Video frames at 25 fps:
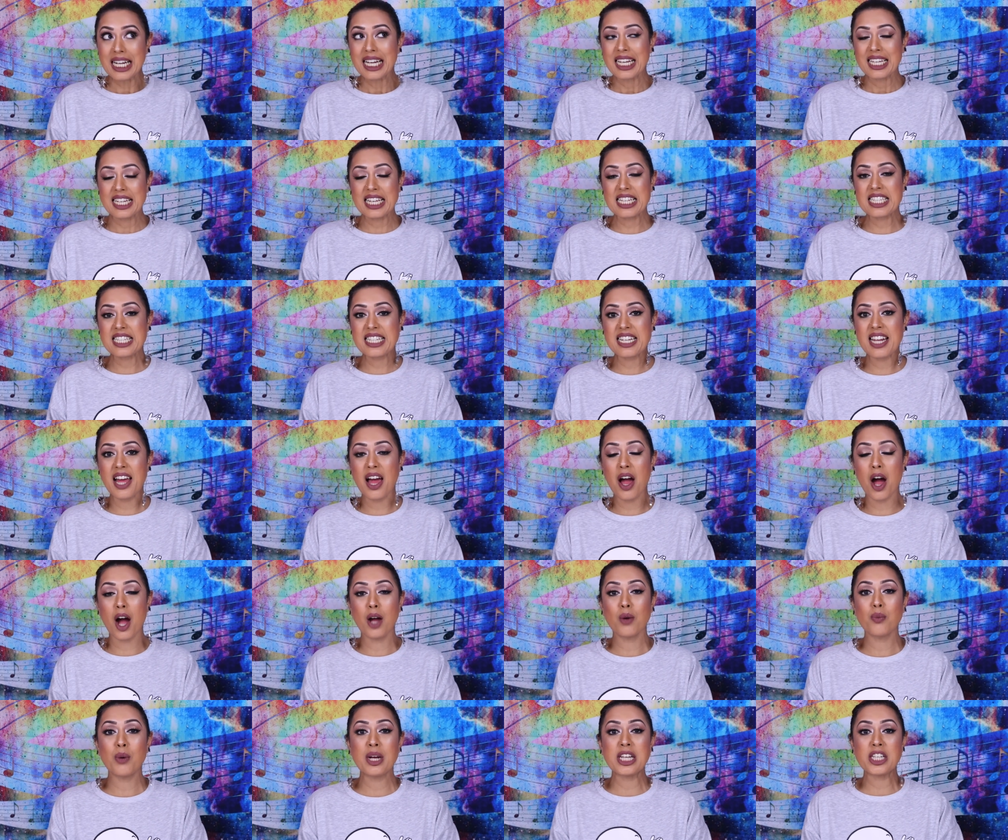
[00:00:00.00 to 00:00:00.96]
Yesterday
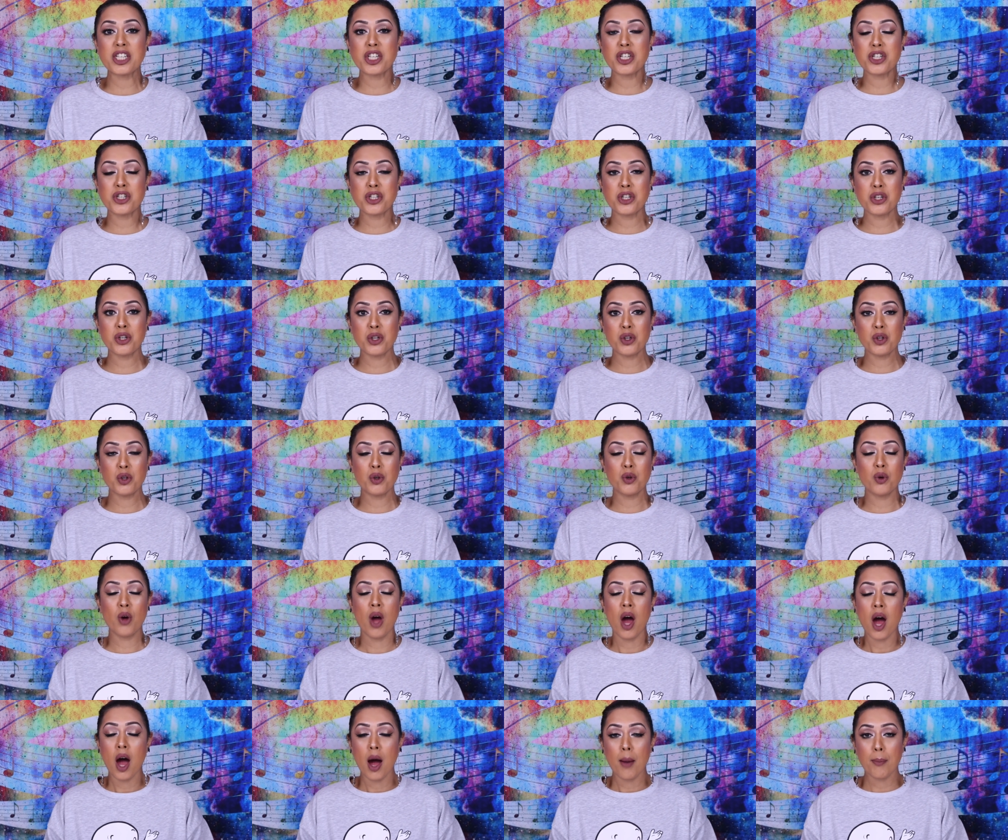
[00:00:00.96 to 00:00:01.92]
I went to
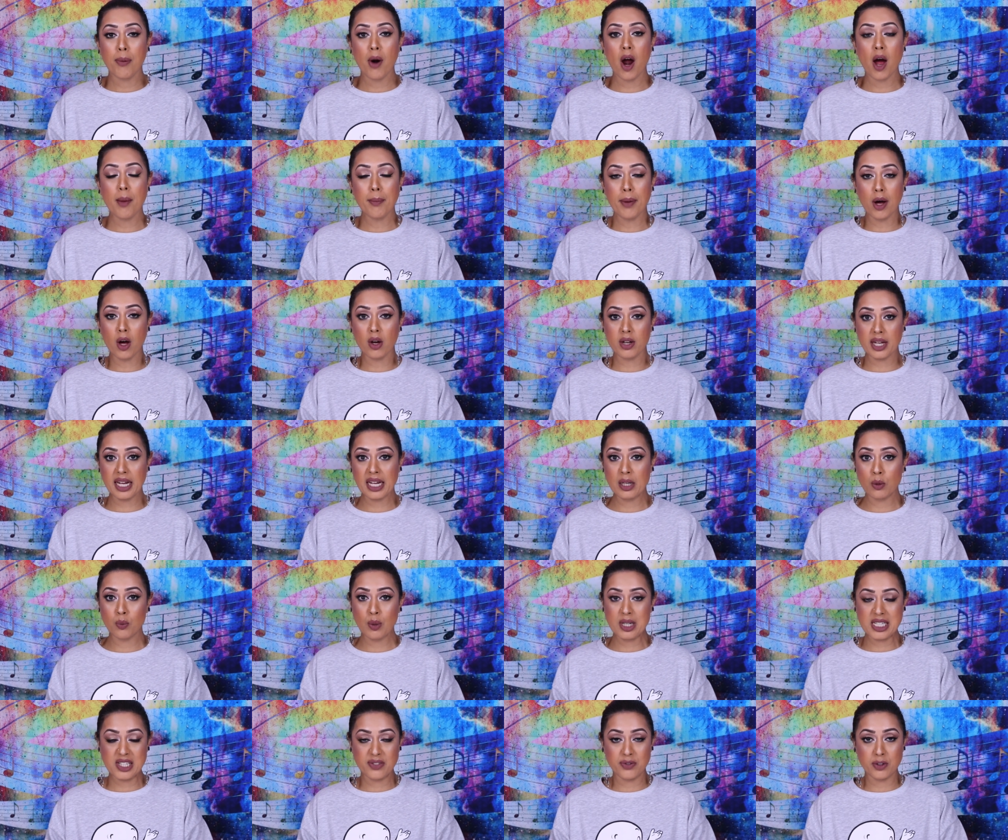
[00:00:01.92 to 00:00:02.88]
Primark in
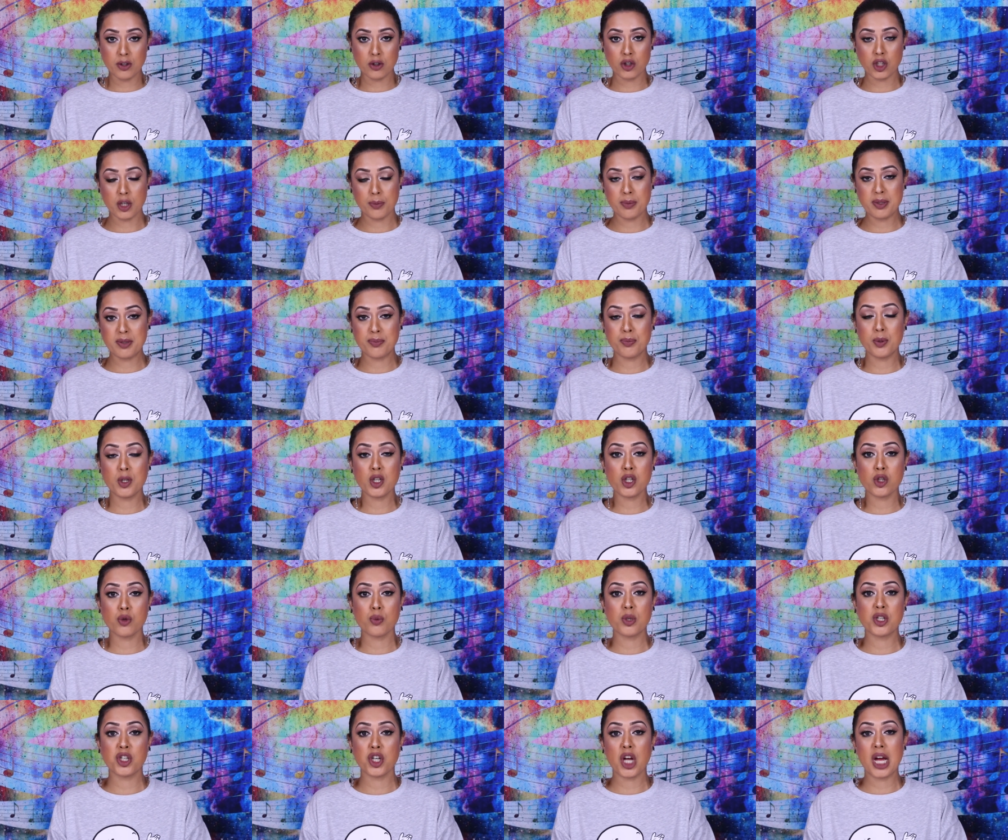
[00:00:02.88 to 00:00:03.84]
Westfield Shepherd's Bush,
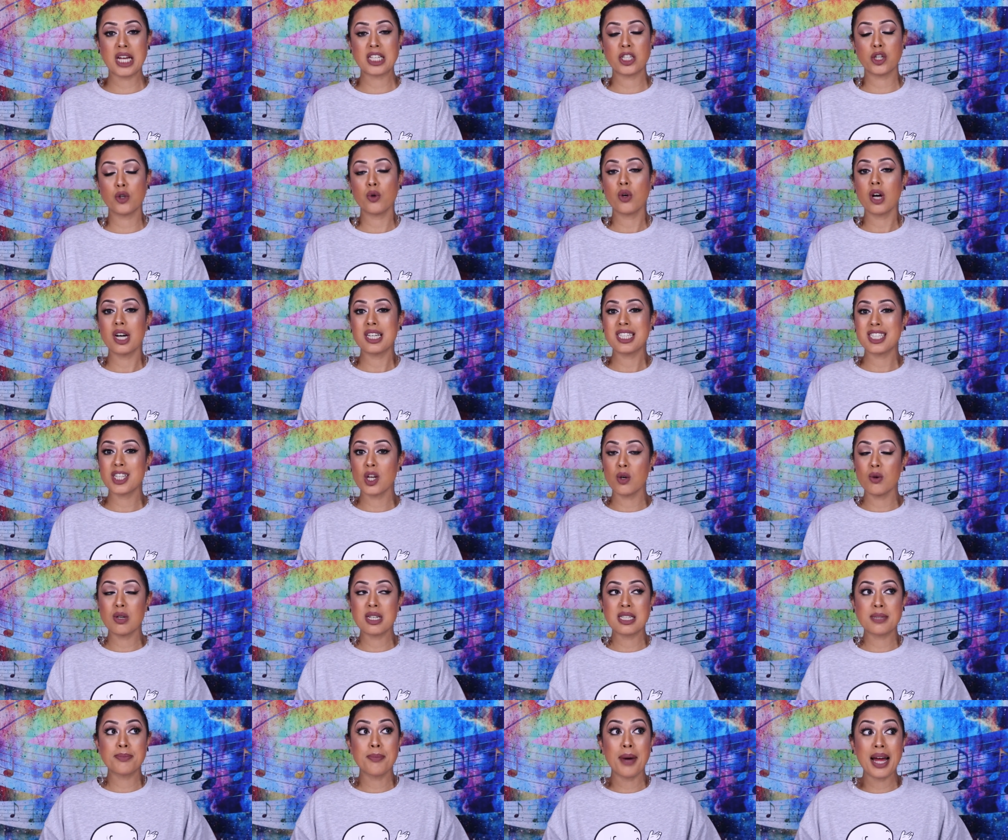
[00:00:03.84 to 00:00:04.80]
which as you guys know
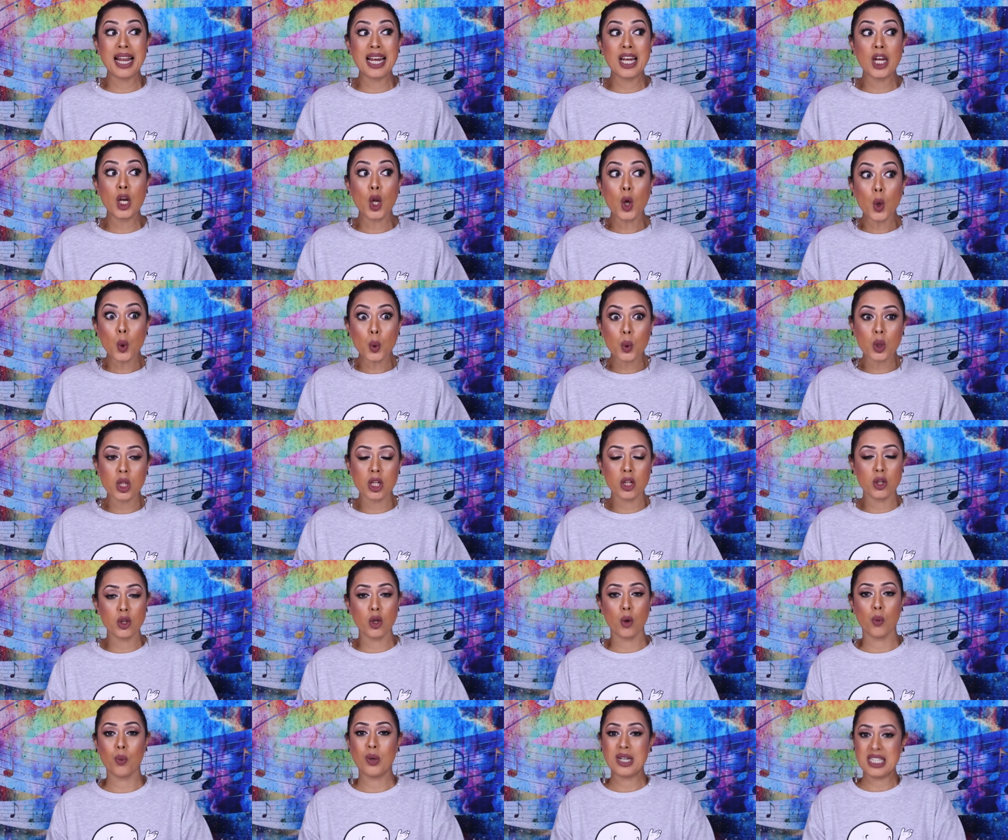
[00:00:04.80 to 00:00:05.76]
is my
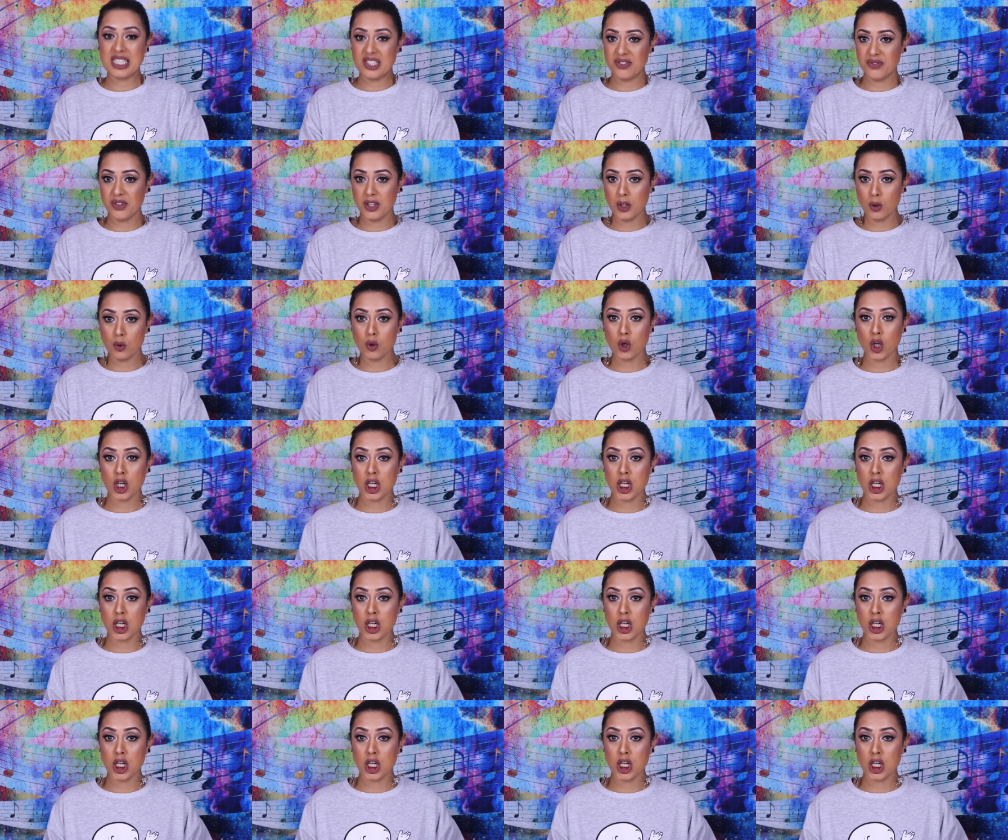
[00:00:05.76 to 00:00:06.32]
local Westfield.